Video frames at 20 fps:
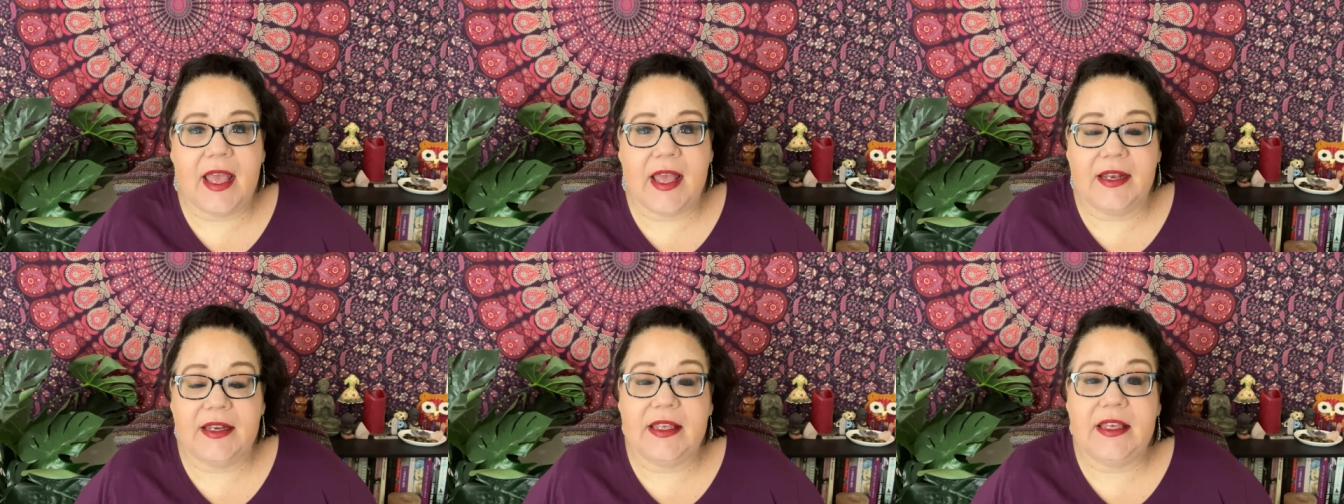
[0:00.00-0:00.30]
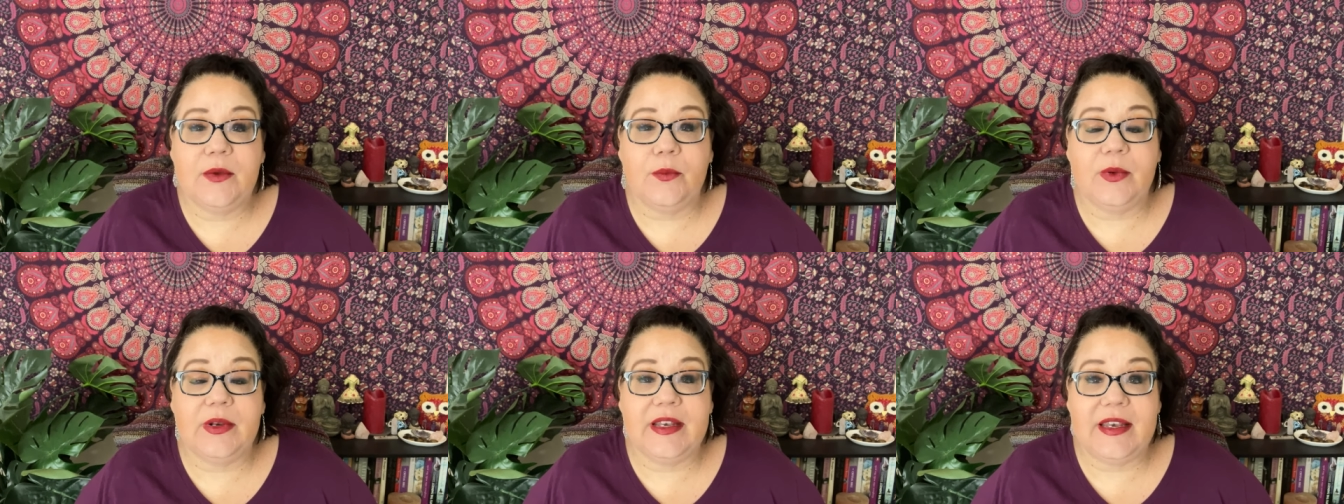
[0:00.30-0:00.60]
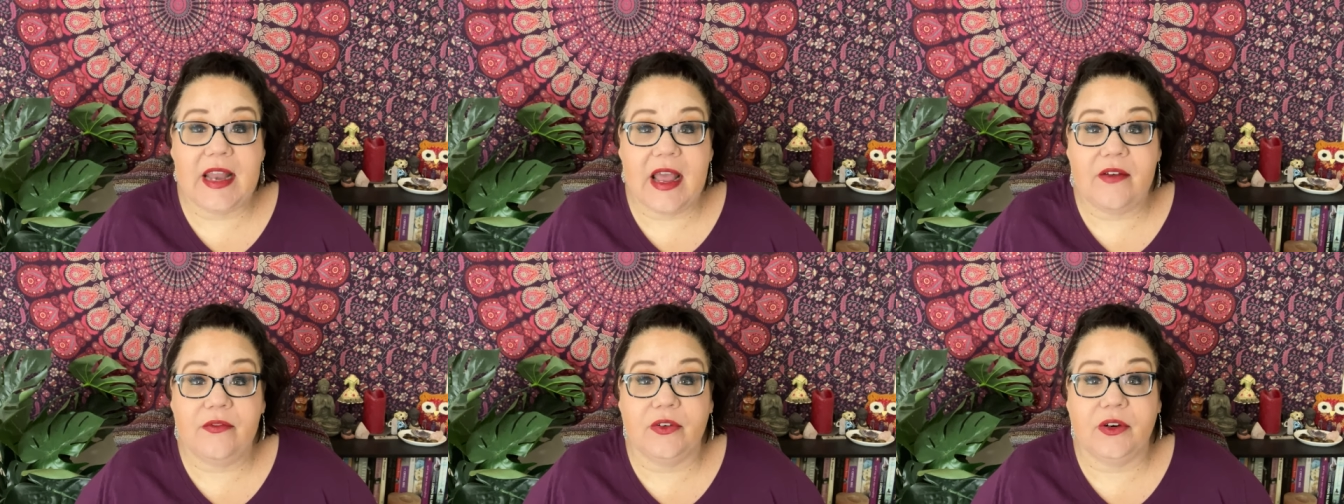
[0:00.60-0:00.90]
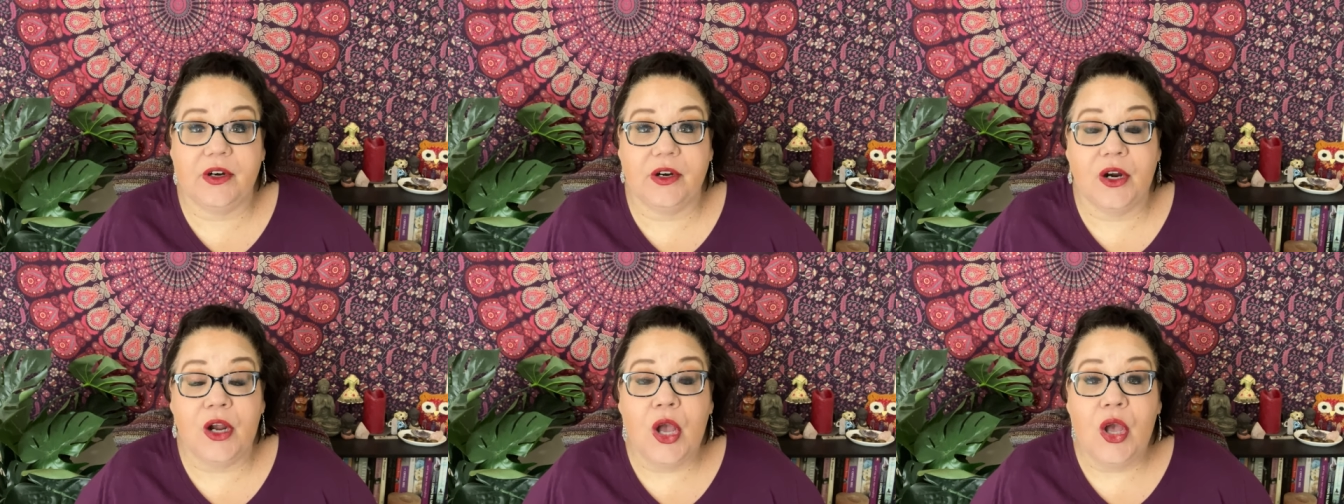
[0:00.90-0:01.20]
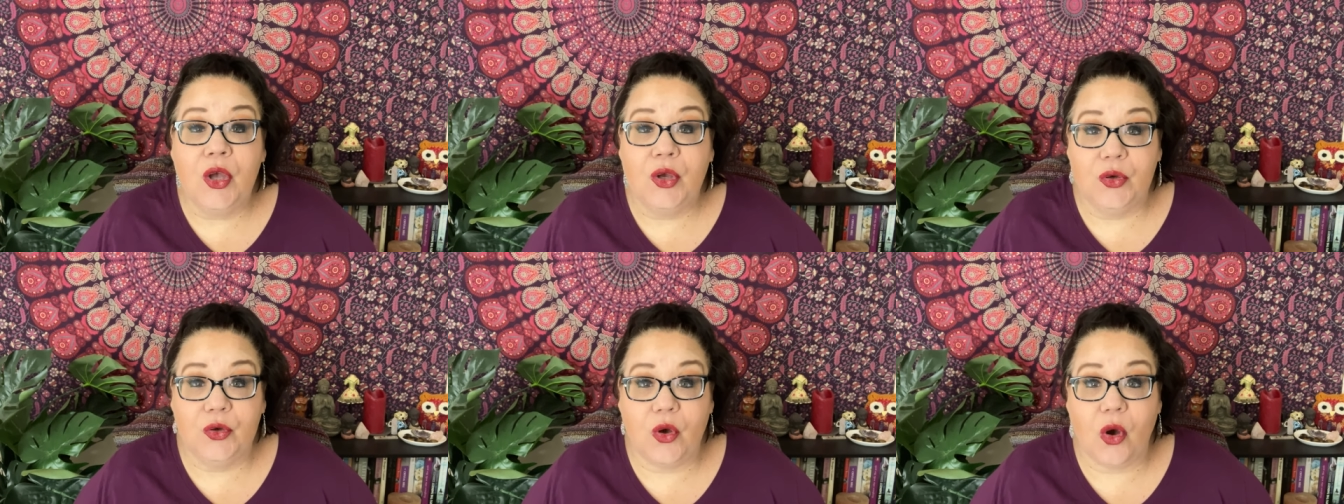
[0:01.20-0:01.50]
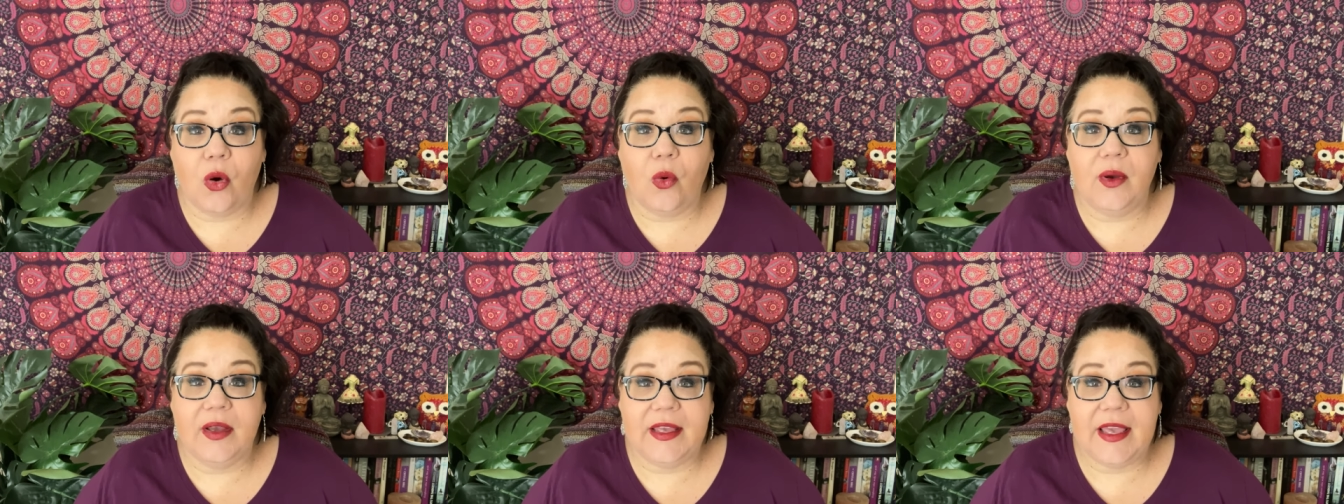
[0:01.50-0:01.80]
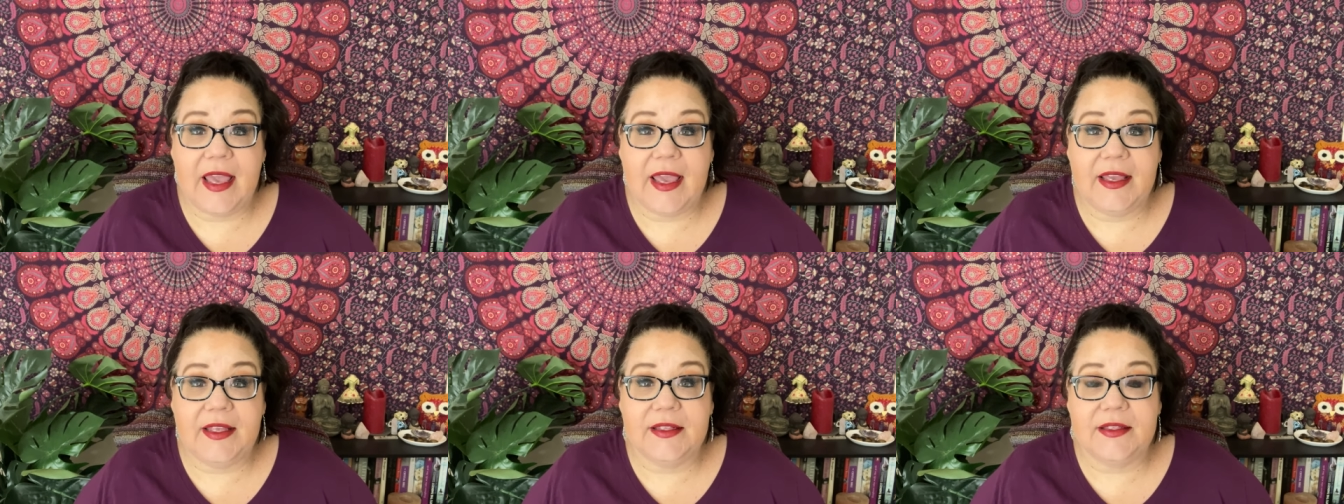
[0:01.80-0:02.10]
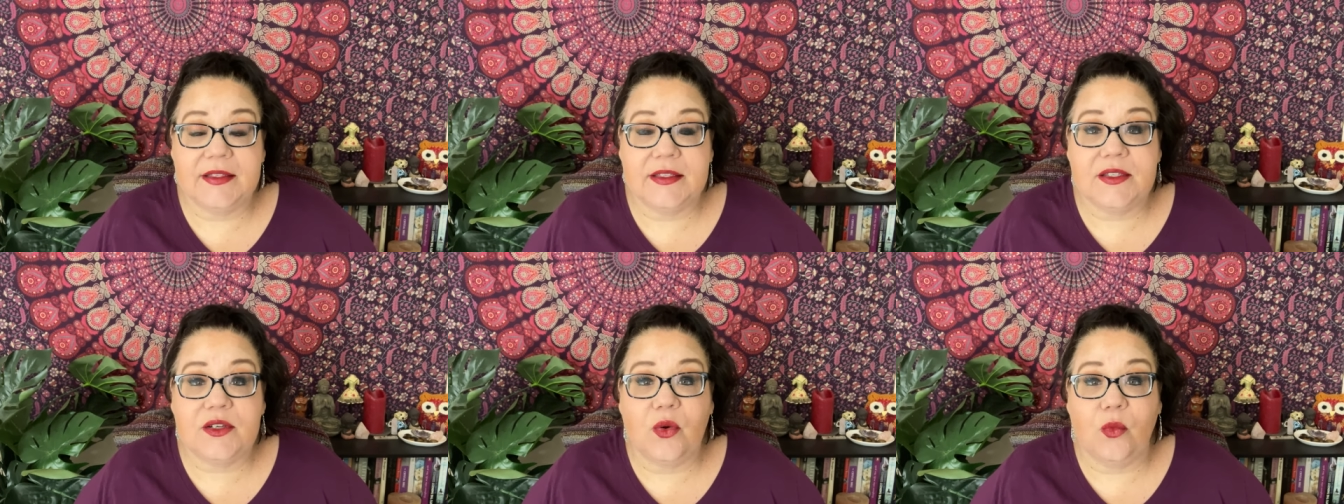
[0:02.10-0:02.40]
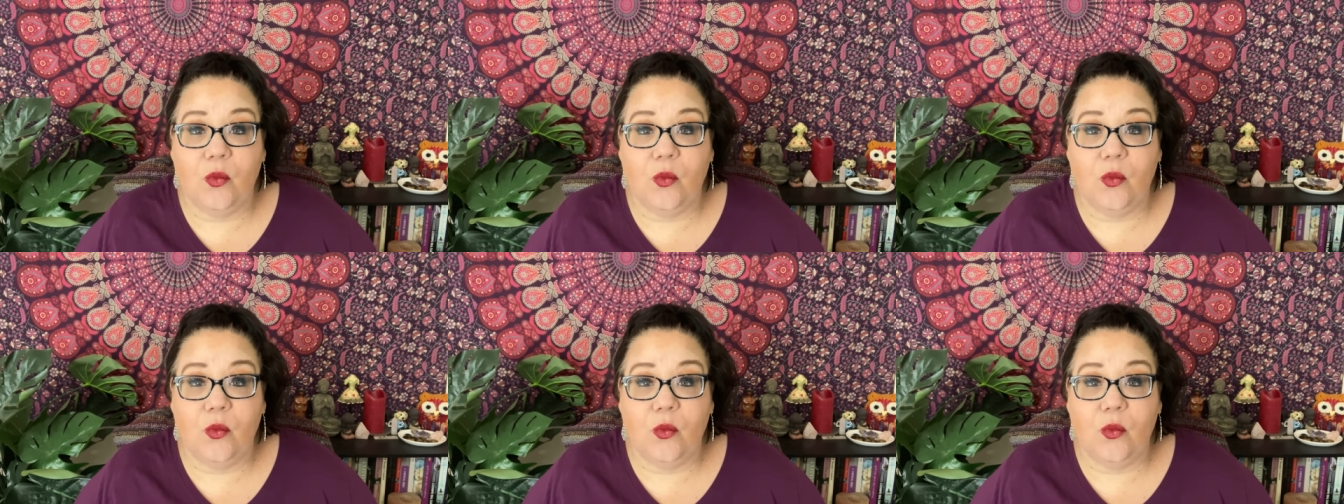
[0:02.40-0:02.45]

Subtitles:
and he would never go against